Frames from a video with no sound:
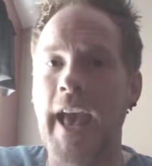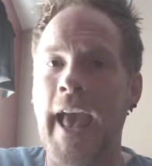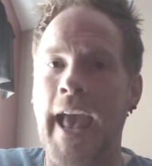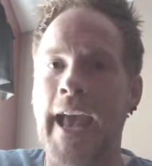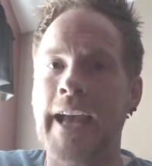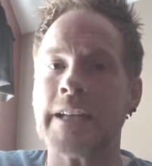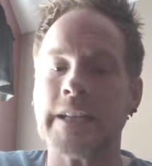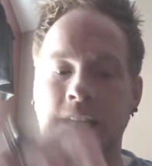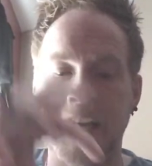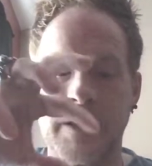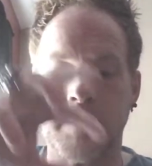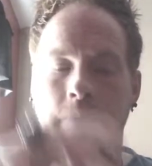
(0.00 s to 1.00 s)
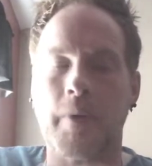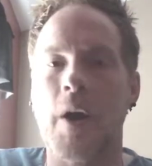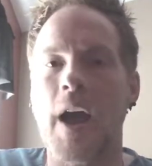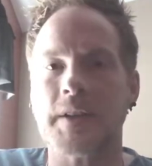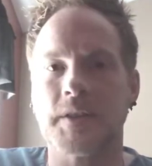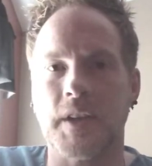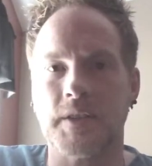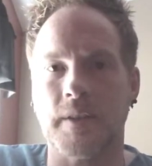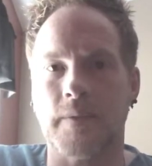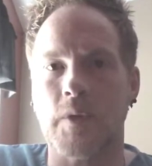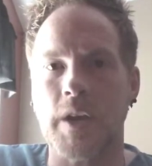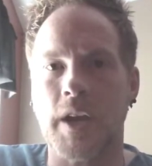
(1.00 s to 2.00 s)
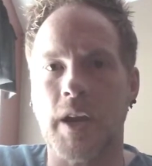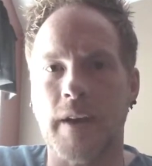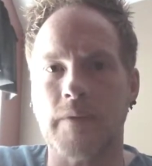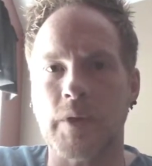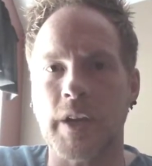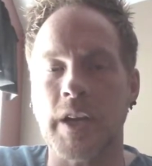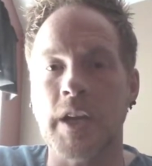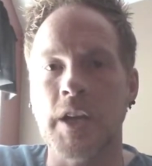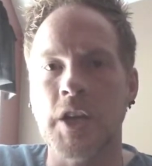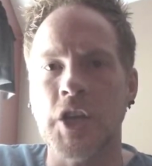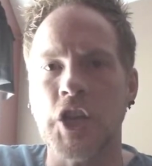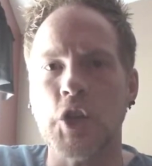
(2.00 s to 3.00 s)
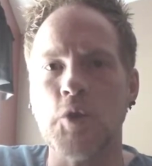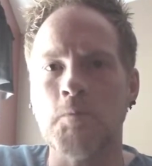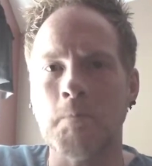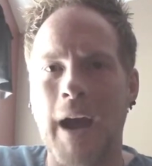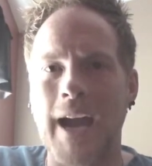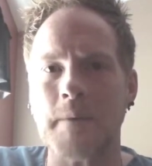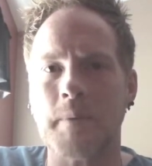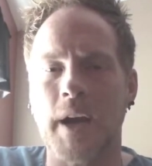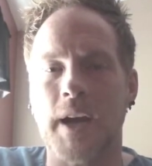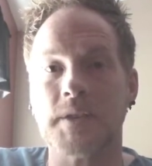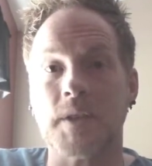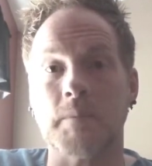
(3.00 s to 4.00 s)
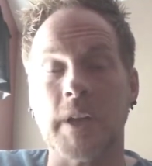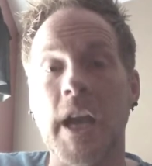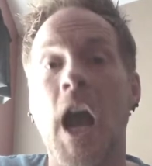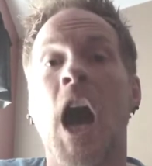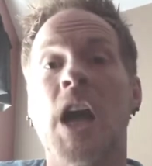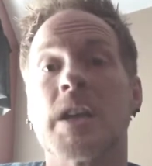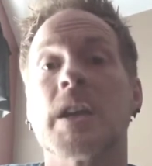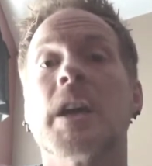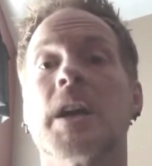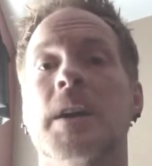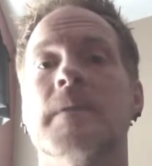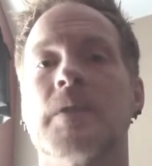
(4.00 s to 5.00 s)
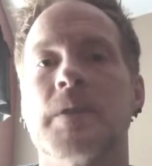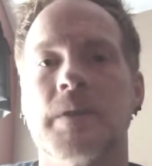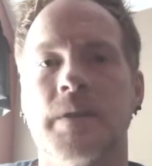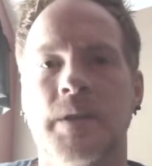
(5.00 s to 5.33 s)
And in the process of recovering, you might possibly uncover